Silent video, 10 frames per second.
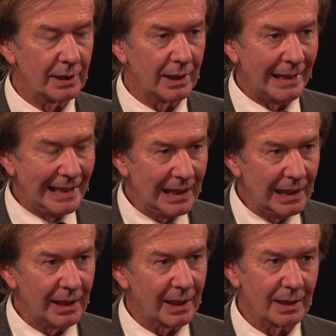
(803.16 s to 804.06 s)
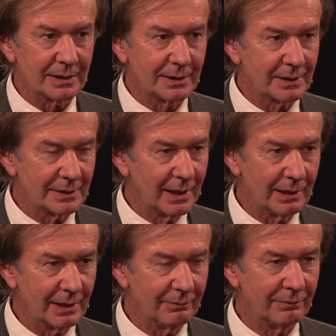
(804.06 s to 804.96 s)
and the healing is
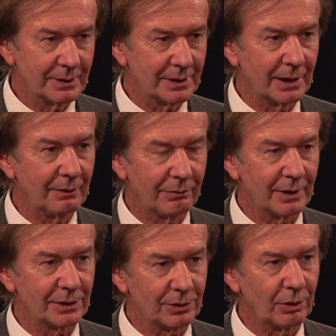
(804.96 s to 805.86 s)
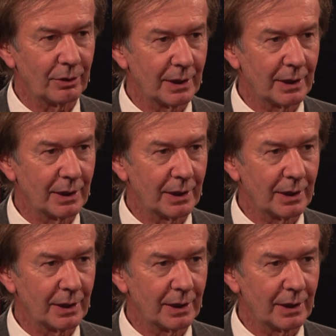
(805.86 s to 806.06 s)
a different story.